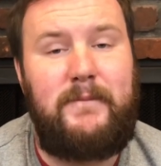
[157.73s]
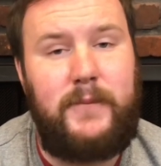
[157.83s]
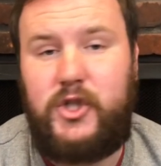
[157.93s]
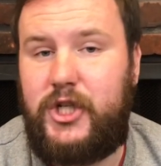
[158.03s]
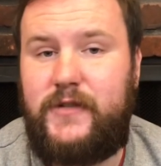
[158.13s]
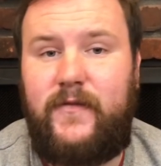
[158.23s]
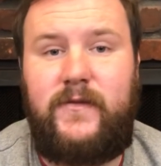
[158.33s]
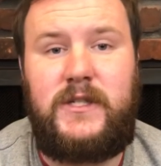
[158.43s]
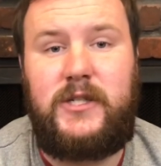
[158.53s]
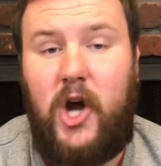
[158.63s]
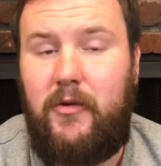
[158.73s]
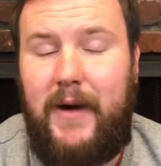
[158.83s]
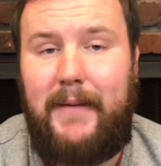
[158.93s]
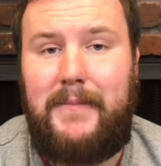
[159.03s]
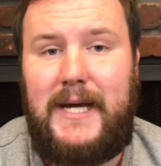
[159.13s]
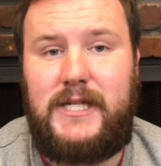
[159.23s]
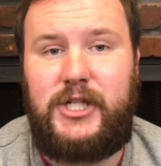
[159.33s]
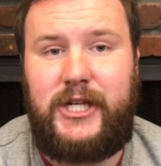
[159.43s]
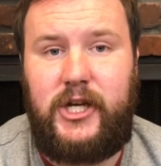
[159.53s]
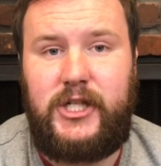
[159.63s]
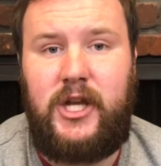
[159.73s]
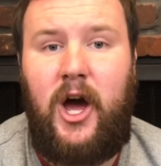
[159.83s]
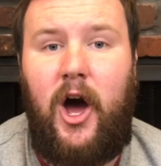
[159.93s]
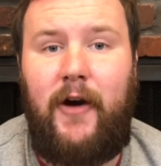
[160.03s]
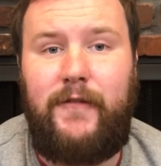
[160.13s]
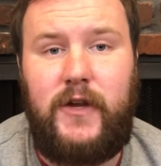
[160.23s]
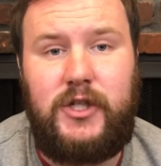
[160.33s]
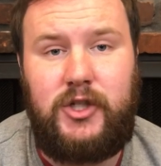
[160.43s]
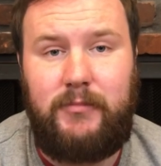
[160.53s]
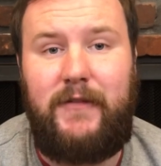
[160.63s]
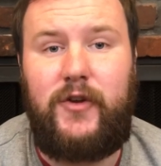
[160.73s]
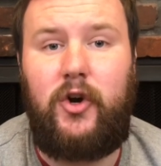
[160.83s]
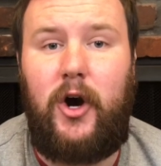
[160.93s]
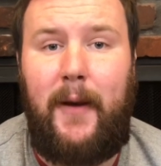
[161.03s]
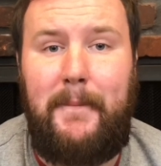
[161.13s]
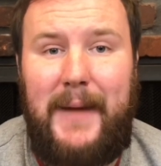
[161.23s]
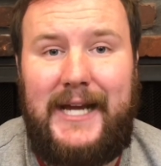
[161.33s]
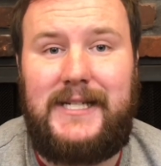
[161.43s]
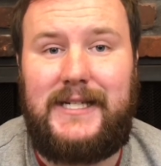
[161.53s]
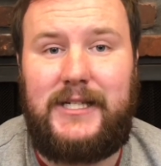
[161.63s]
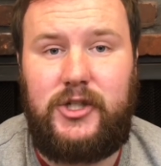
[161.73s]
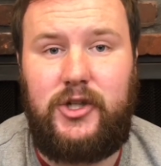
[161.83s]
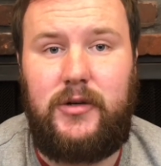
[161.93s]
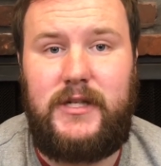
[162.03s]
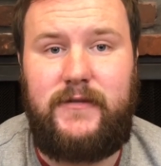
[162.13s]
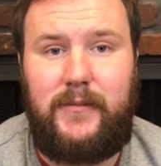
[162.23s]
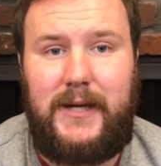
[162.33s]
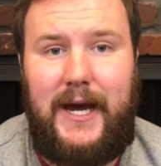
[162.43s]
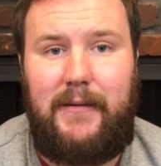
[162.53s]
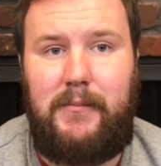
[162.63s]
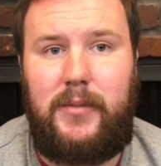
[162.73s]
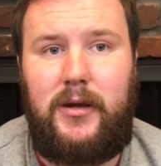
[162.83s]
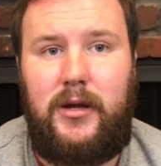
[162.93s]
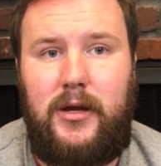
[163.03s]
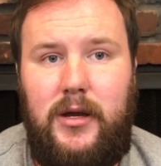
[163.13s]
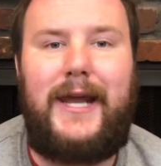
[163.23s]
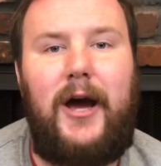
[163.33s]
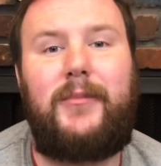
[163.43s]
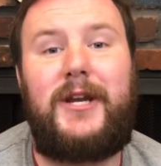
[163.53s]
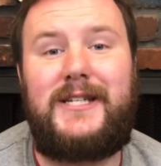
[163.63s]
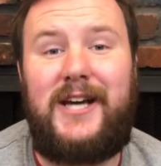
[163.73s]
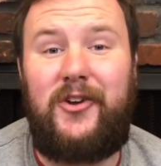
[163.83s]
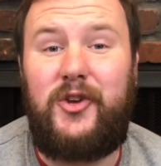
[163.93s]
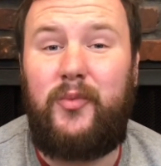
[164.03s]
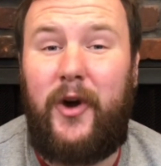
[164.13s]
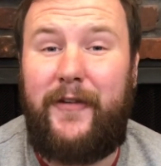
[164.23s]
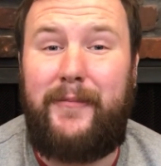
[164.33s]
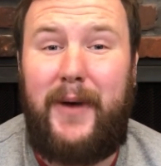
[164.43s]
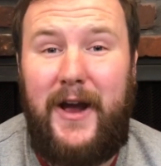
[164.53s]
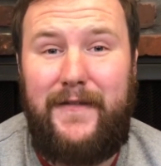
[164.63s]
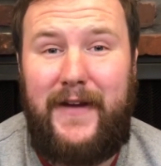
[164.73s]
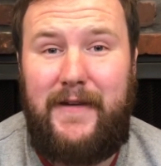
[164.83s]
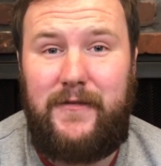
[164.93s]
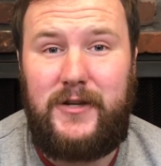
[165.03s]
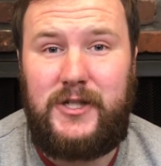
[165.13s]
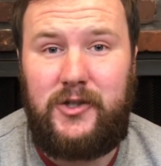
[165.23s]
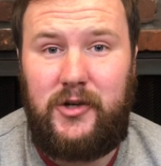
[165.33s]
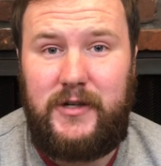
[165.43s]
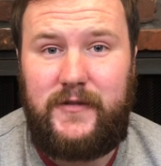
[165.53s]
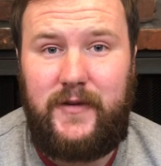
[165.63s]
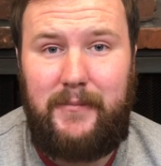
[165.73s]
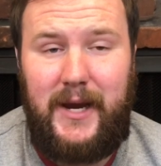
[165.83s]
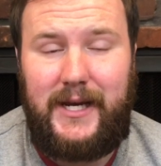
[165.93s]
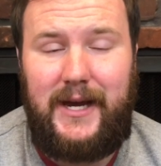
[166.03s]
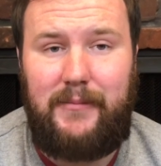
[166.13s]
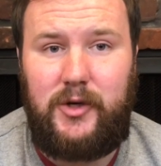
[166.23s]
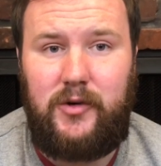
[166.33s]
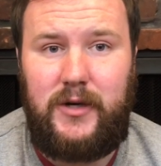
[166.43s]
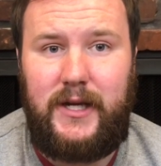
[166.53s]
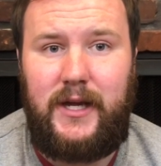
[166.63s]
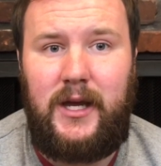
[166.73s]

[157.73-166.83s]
just direct messaging us of some of your amazing stories from camp. Now I'm going to tell you one of my favourite stories from my camp career.